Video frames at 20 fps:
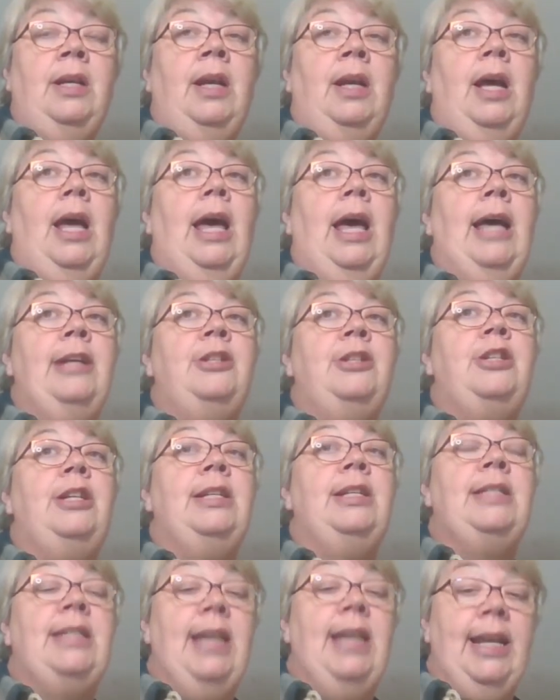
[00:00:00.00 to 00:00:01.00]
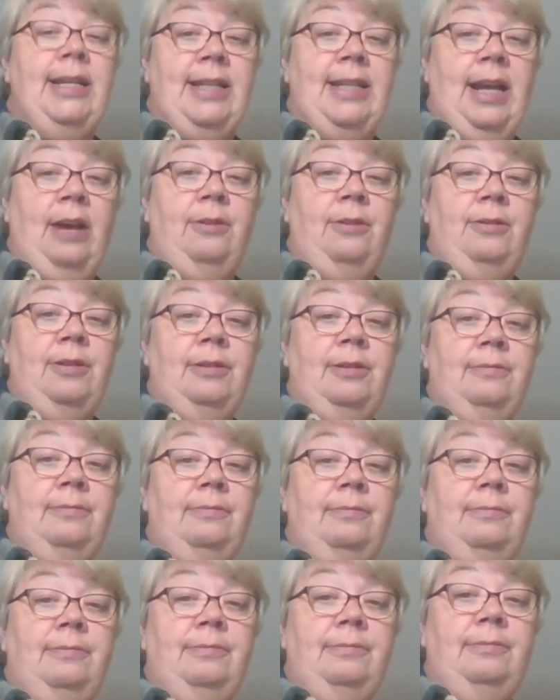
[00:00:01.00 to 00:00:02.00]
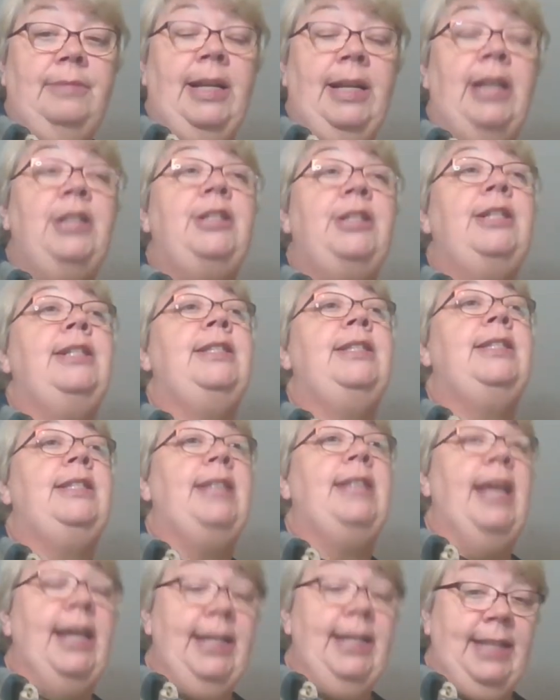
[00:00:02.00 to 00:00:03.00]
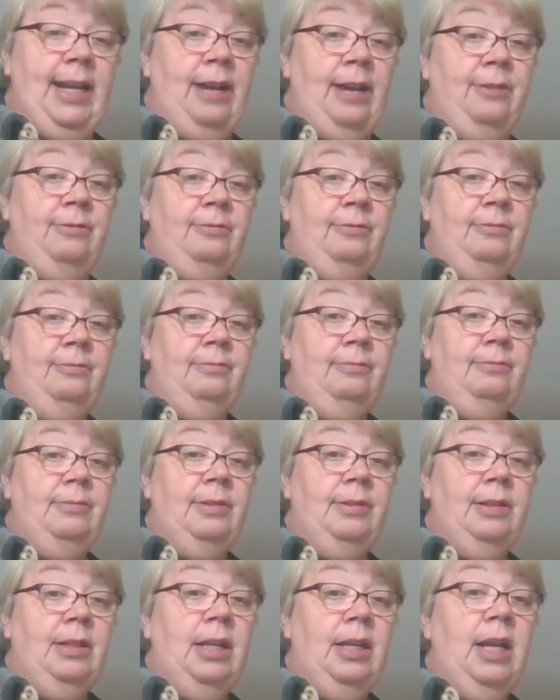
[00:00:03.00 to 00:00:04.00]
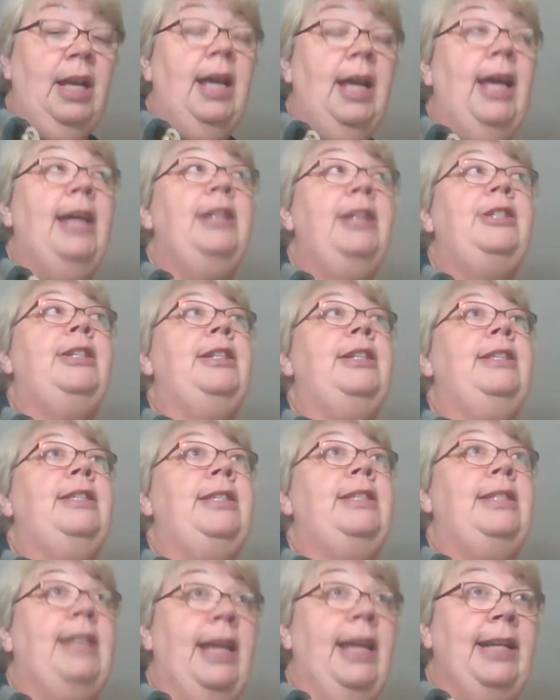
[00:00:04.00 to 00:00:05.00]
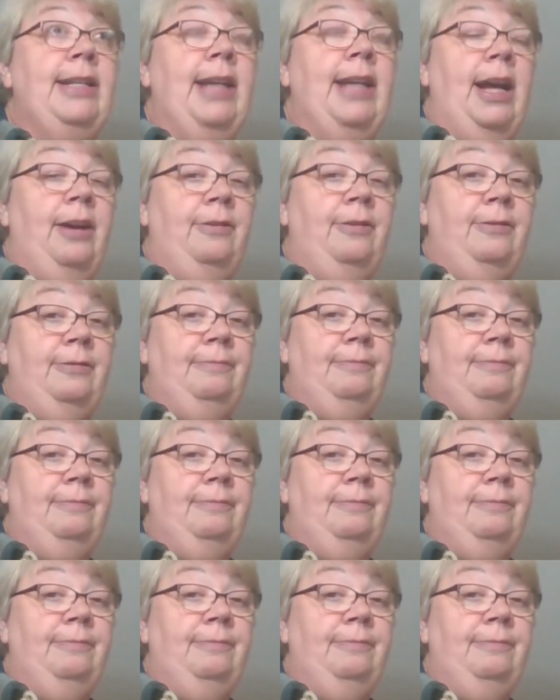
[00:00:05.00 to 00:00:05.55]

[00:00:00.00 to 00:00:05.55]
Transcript: and she stayed down, and she stayed down, and she stayed down,